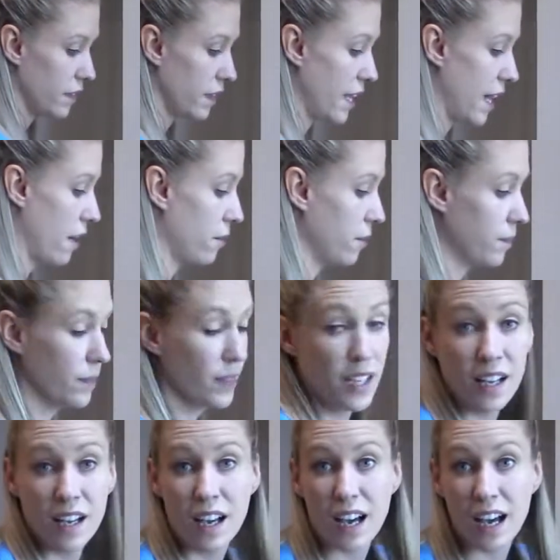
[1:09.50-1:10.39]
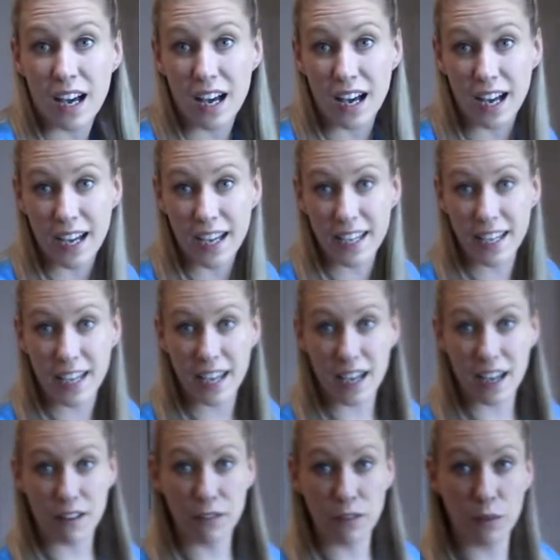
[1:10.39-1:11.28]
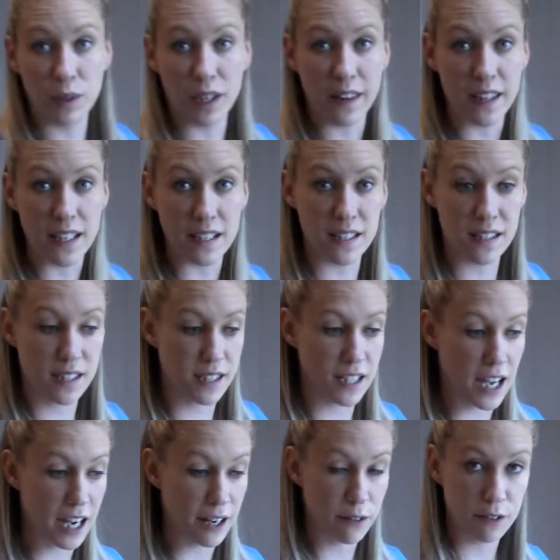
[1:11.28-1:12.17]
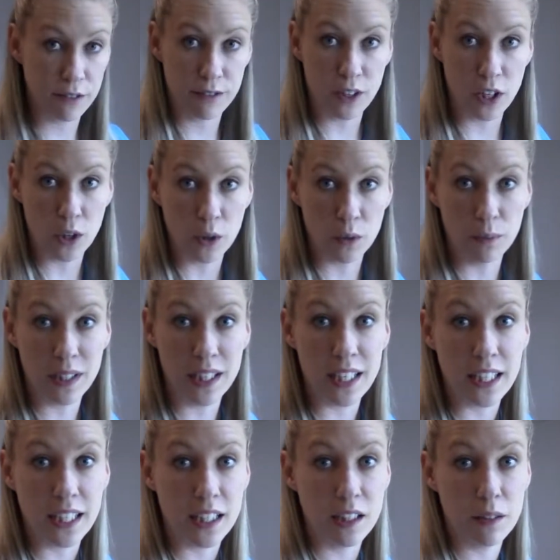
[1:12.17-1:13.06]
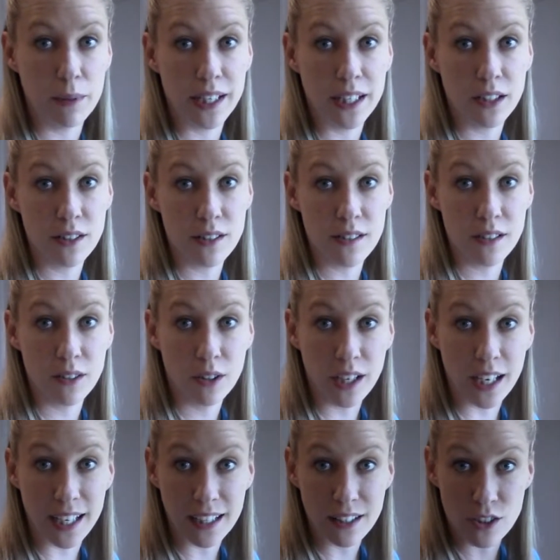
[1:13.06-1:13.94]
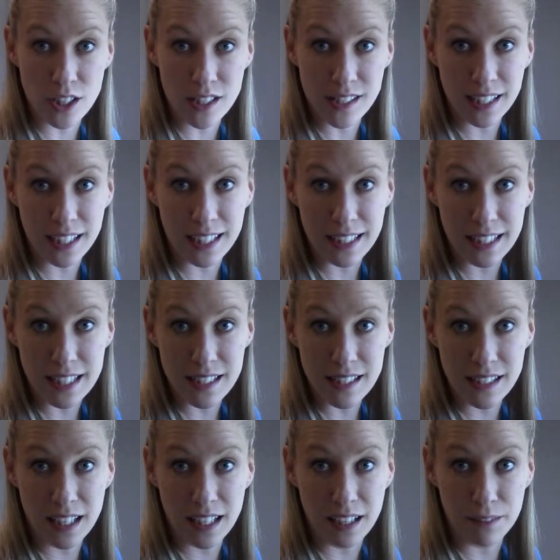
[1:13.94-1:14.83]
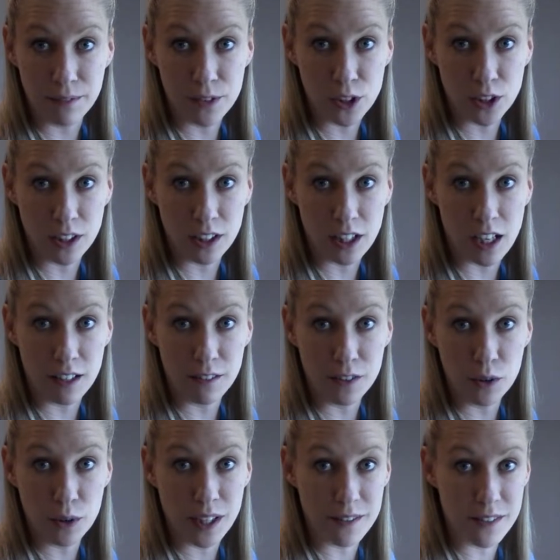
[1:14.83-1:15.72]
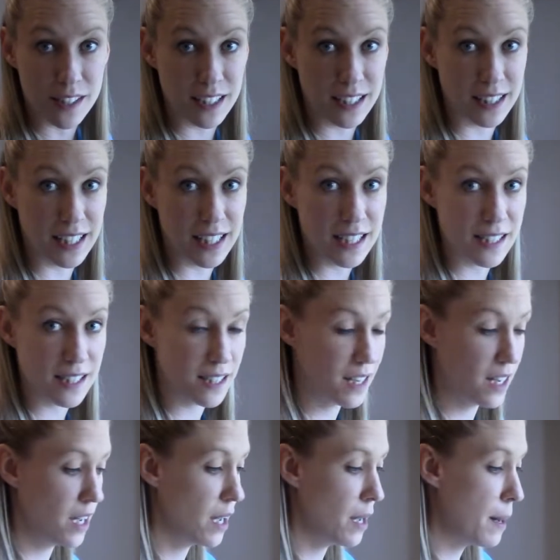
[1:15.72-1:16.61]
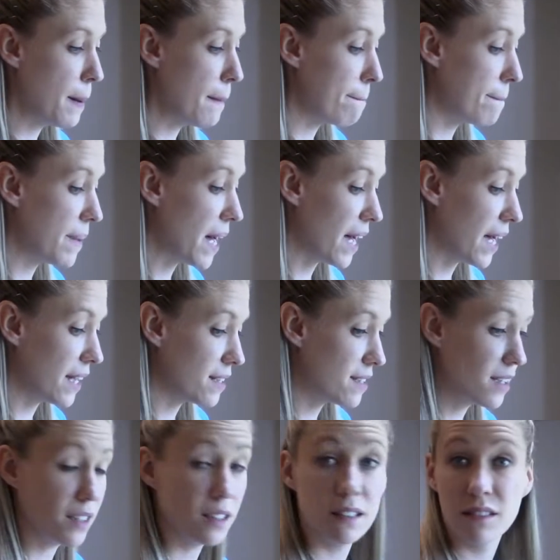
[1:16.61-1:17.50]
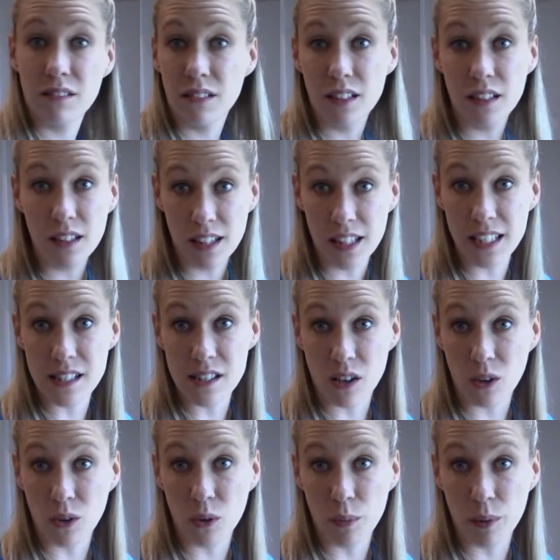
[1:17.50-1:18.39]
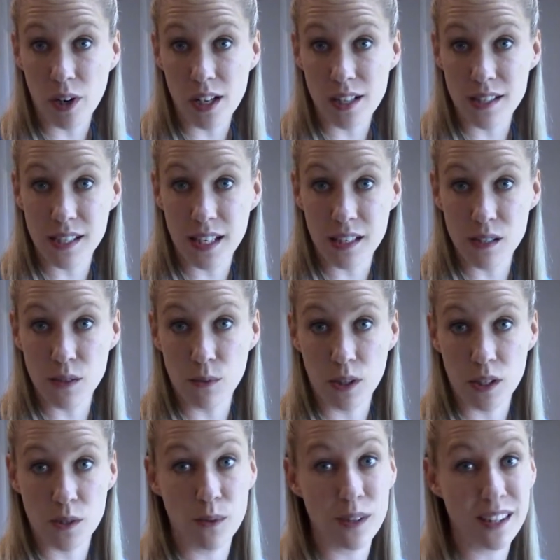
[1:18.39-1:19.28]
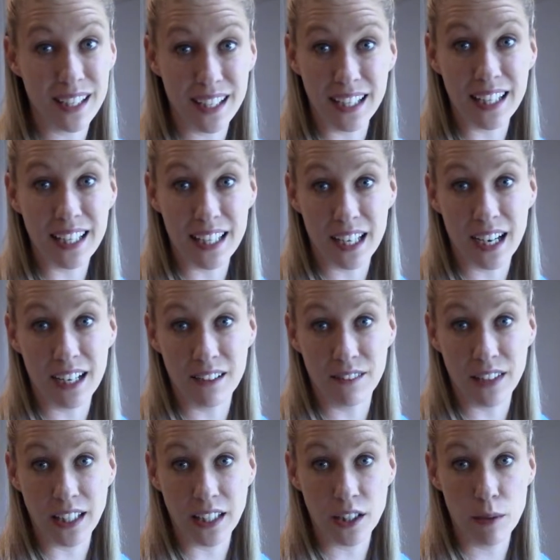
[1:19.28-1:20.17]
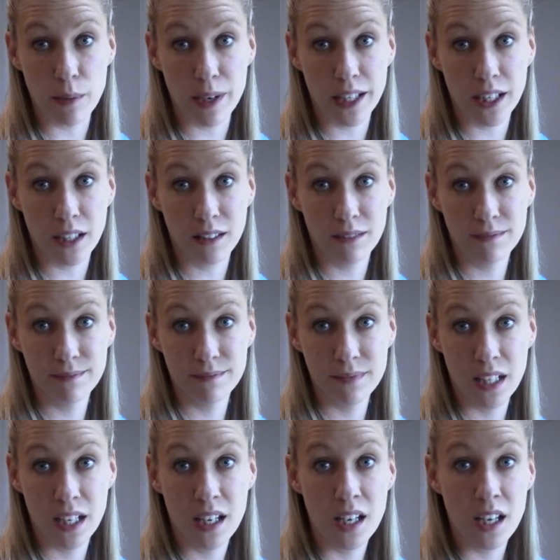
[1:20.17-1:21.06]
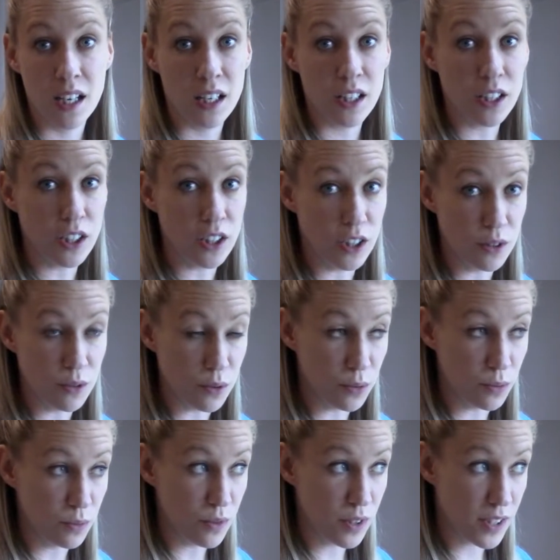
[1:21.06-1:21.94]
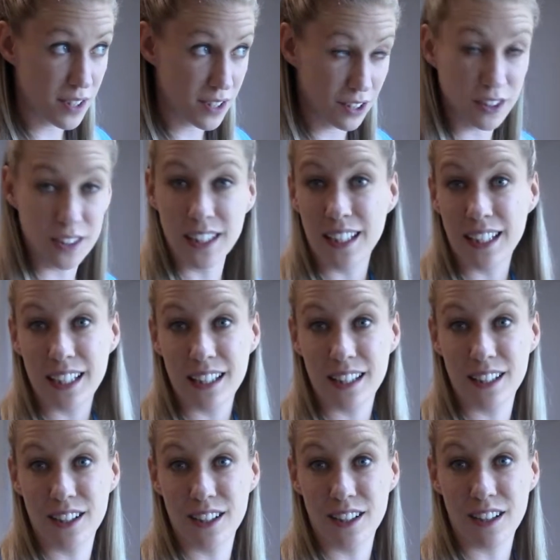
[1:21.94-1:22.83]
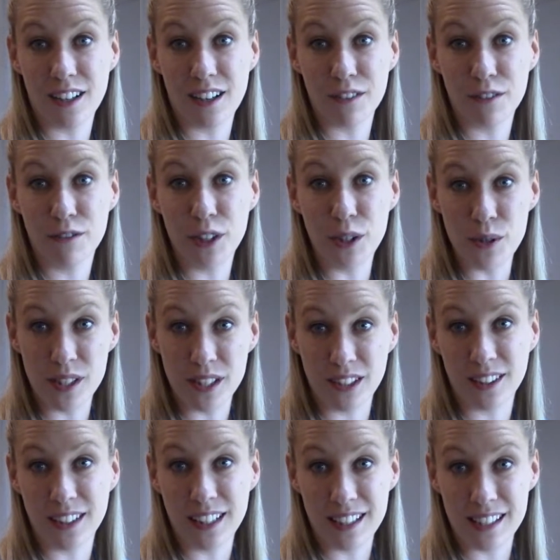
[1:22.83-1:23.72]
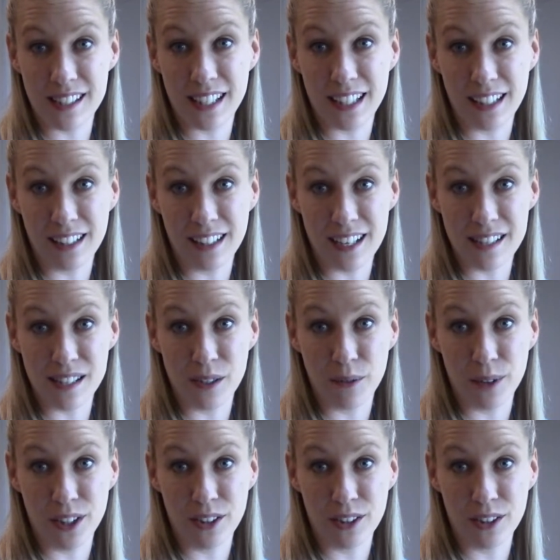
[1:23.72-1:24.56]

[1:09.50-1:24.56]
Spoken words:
Now, I have one of these styrofoam incubators, okay, just like this, and I'm sure a lot of you have seen these. But this whole process works with any kind of incubator. You still need to get the dirt off, you still need to sanitize it when you're